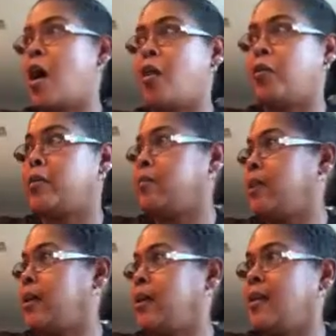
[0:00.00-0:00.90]
always
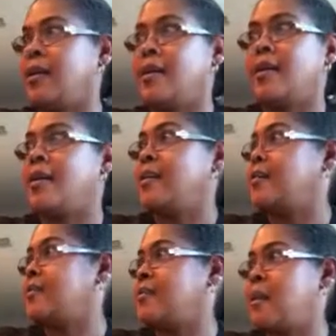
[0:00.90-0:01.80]
be
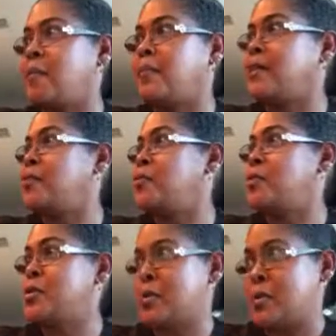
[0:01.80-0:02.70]
something to
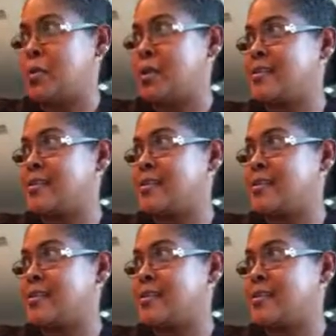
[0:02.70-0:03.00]
do.